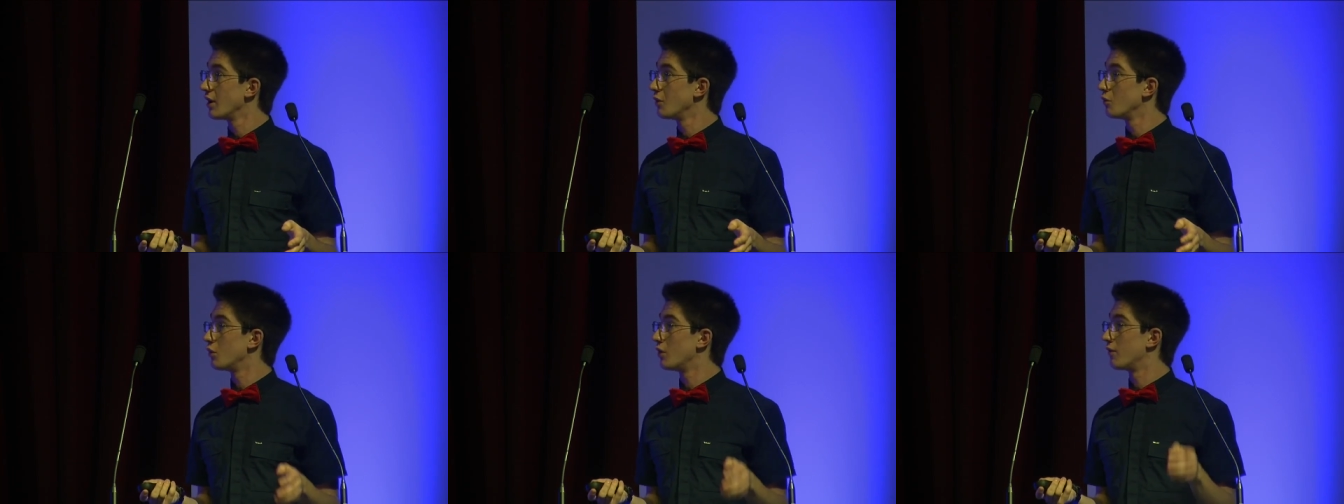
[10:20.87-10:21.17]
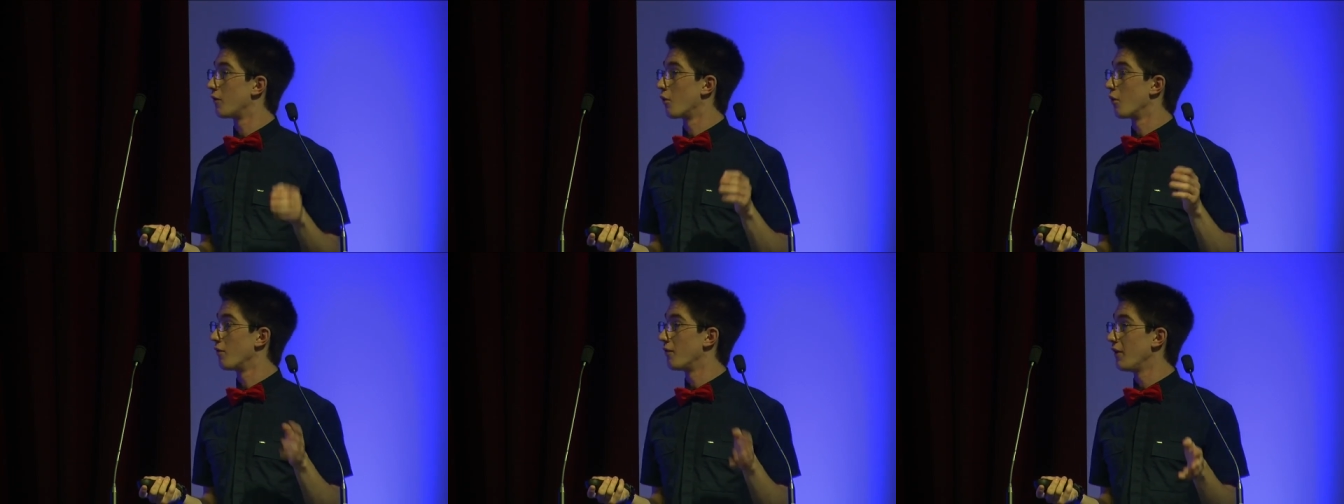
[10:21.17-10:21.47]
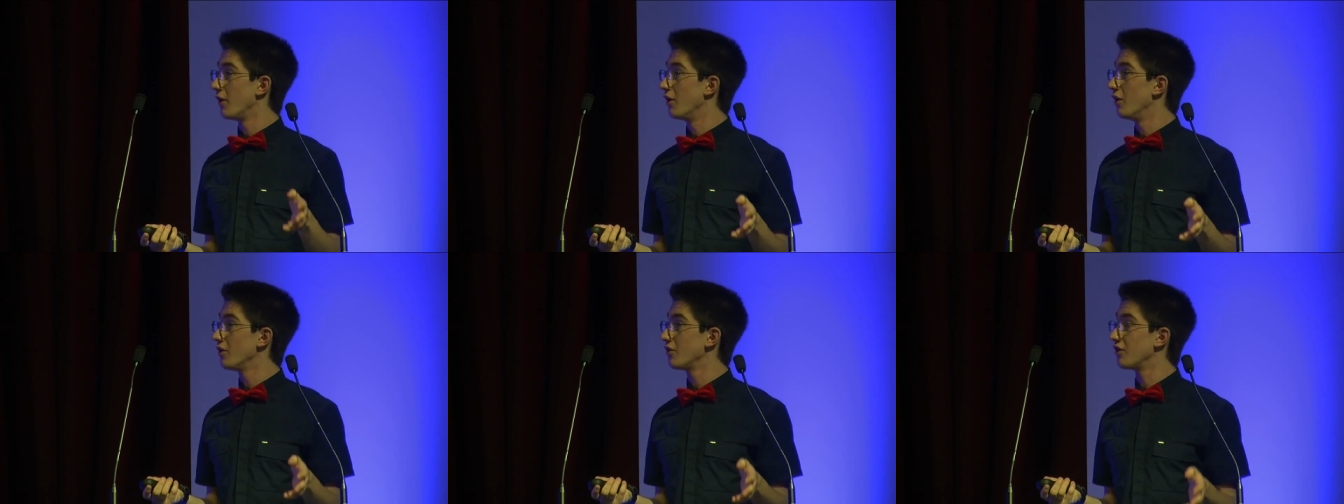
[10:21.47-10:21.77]
while the
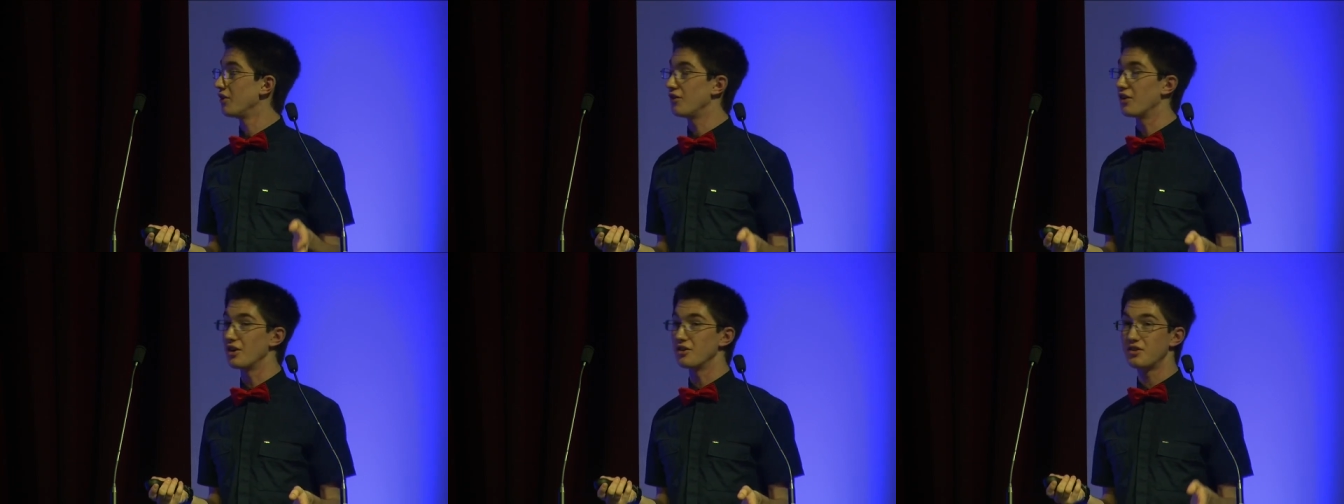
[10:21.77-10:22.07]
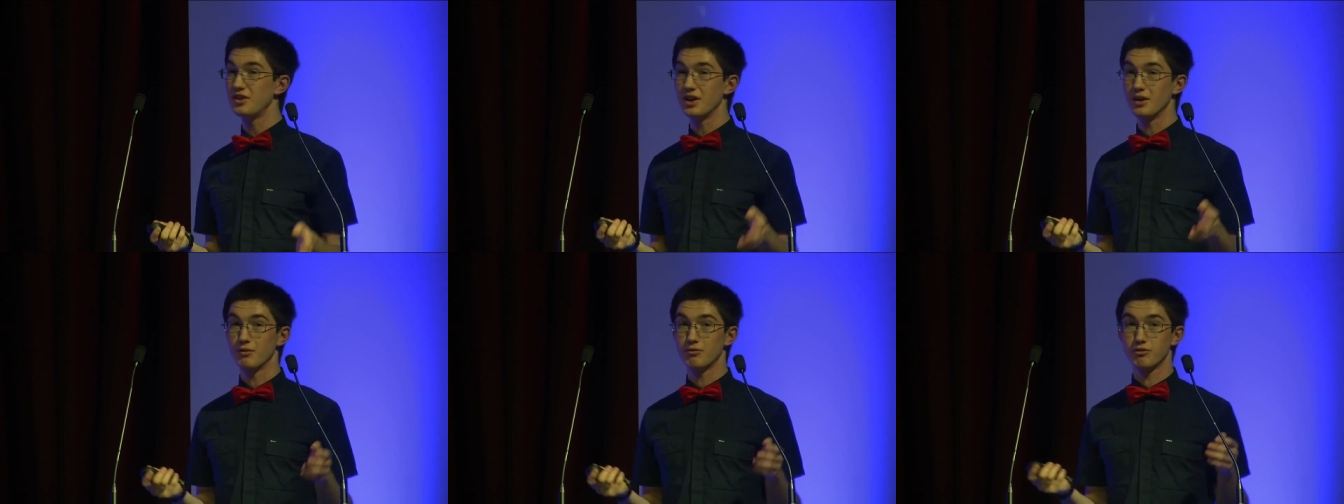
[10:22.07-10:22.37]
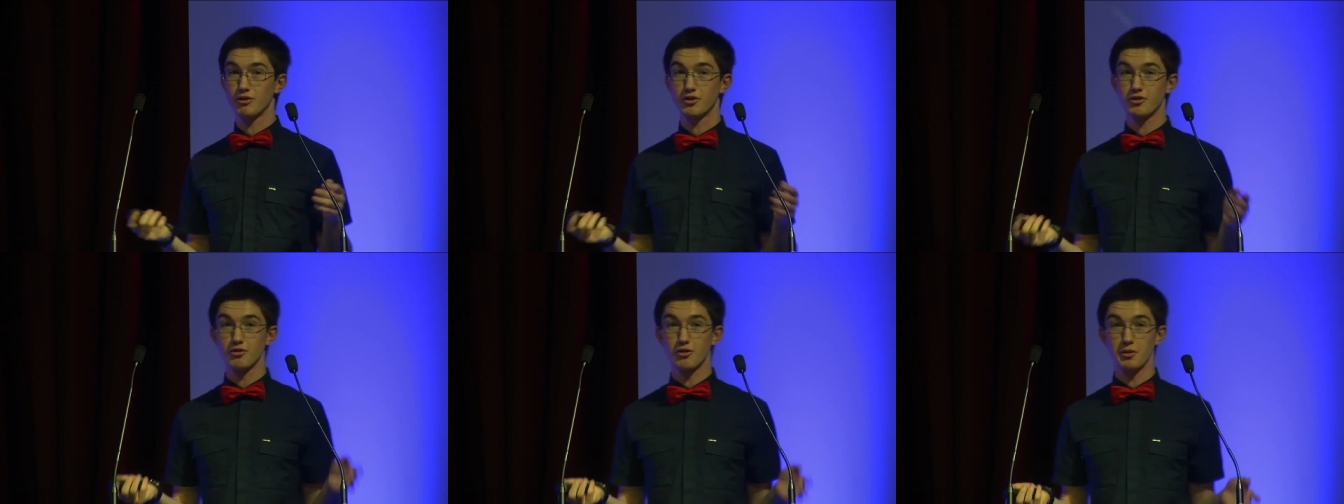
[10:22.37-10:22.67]
reverse is ideal for
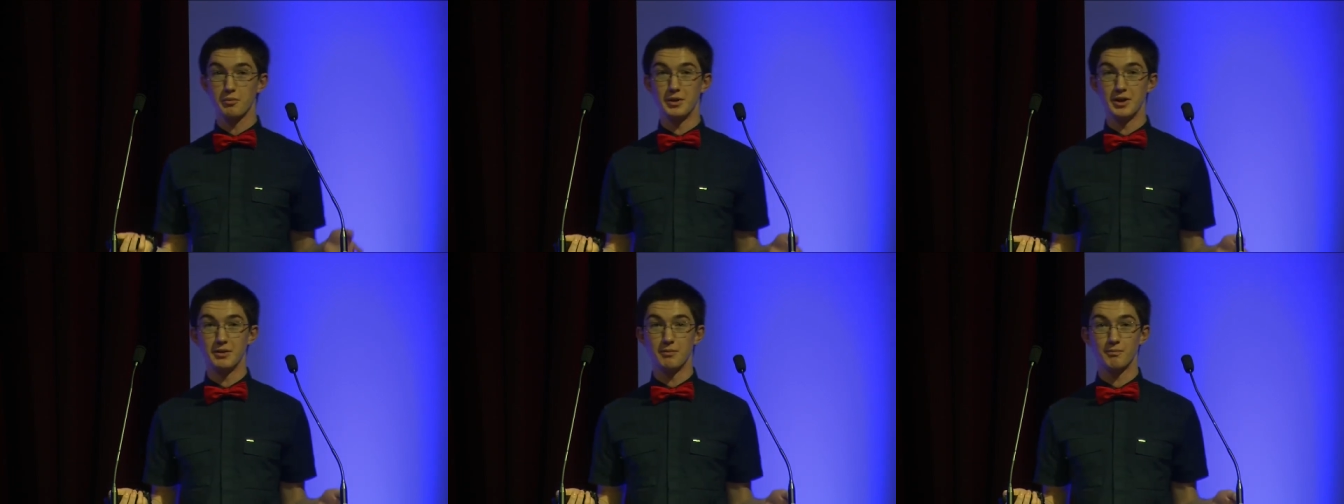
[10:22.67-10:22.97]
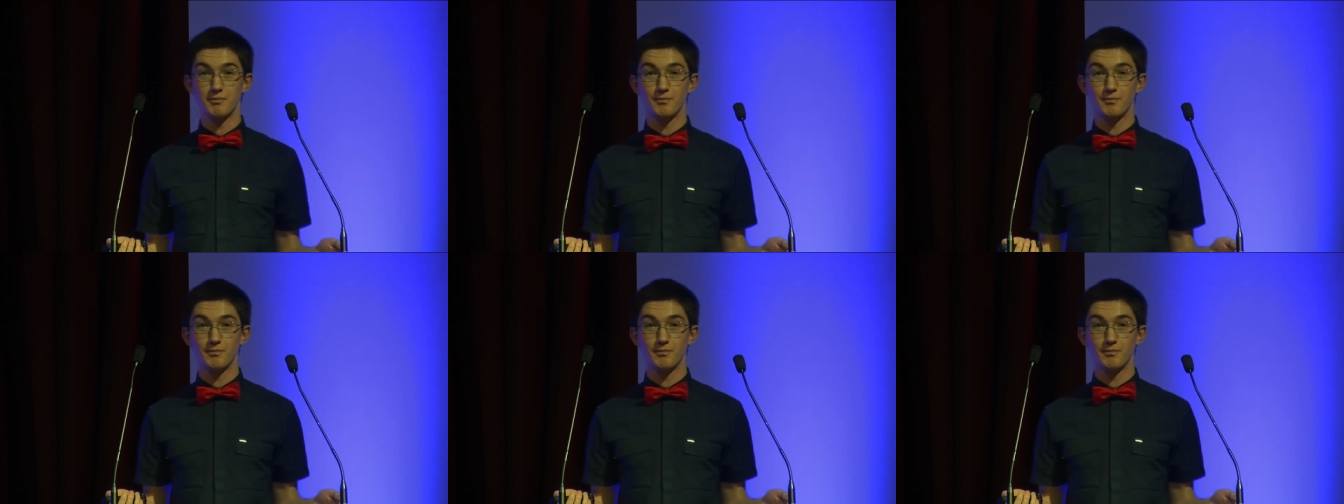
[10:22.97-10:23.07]
astronomy